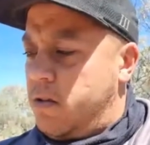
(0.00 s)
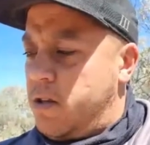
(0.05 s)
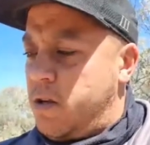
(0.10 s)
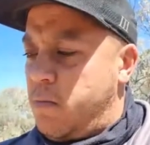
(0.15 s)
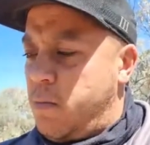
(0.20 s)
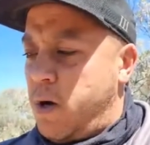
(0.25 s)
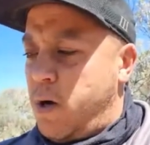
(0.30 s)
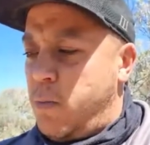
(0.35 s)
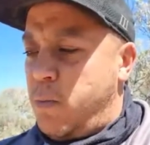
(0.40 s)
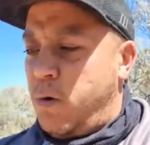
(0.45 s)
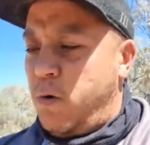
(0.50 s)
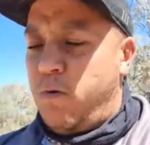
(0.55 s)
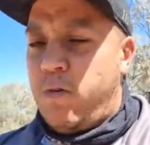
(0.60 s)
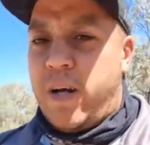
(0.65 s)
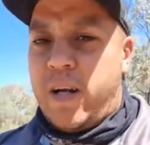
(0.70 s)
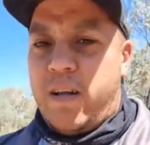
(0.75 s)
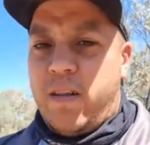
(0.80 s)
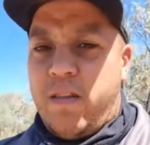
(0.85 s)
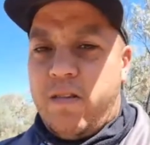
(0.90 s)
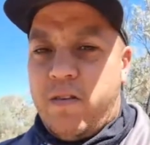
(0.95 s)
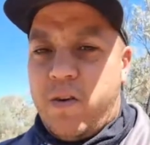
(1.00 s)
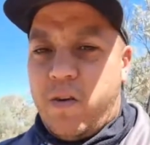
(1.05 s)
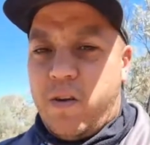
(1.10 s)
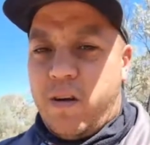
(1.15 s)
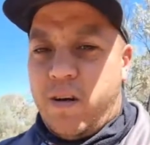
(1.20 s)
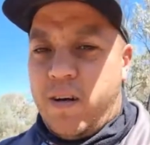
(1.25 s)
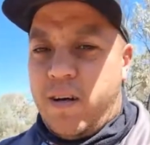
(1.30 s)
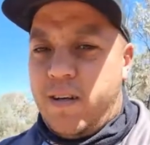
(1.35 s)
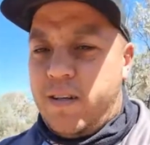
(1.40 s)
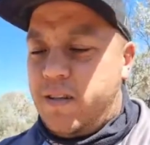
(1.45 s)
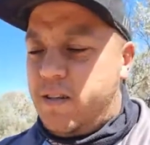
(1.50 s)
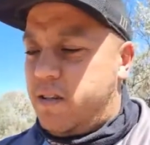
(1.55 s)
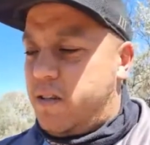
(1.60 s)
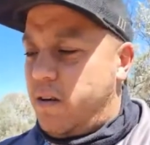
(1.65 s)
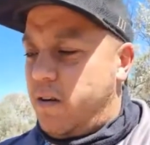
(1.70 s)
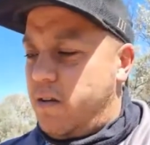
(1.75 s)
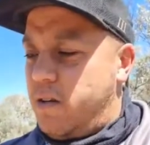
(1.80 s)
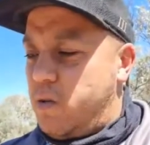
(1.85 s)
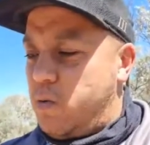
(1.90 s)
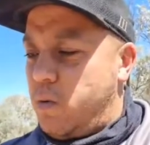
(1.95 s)
opal running through the
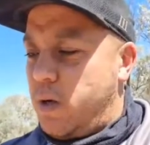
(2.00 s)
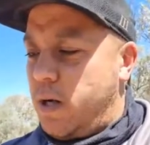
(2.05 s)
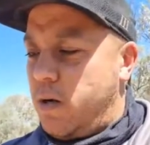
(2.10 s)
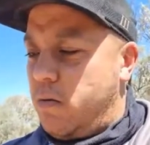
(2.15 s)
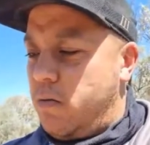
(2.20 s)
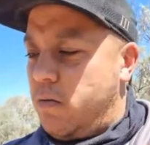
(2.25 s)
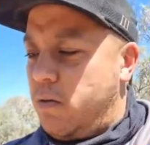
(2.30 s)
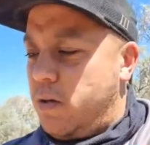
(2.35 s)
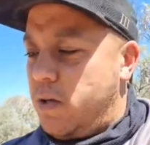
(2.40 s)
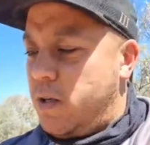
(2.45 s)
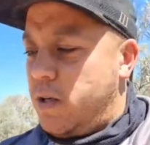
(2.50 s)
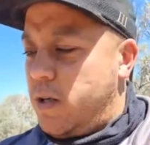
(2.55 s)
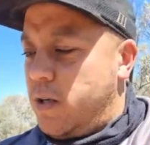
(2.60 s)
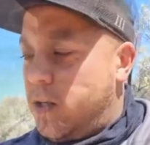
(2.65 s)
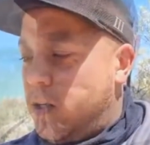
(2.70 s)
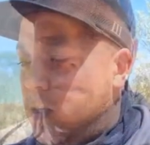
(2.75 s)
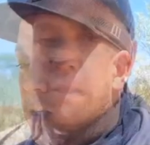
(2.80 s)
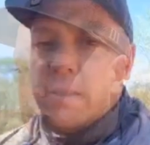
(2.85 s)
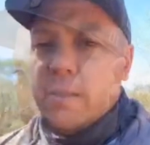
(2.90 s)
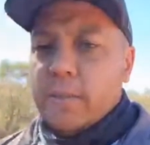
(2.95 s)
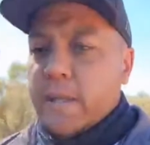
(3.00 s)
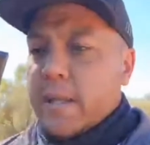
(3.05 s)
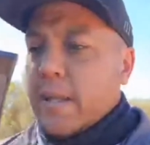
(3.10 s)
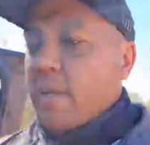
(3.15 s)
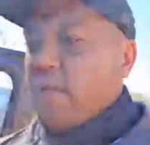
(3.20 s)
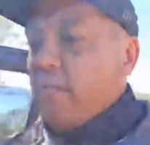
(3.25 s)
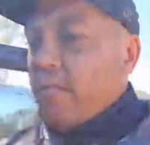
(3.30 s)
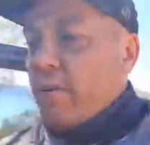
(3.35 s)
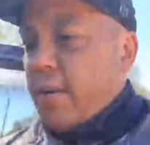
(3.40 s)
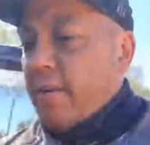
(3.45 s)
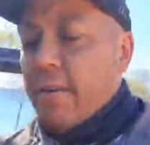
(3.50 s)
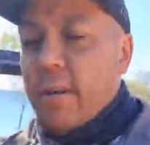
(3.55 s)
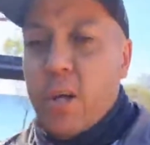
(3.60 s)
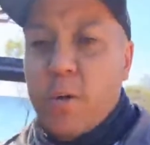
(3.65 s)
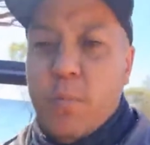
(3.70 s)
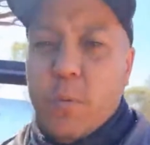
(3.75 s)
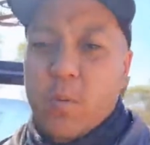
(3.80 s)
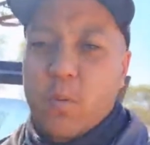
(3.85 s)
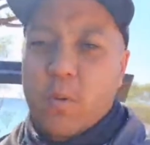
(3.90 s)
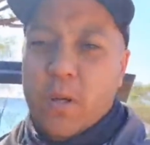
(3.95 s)
ironstone as well. So that fairy
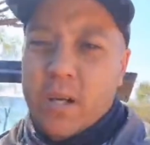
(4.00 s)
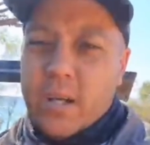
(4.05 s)
opal,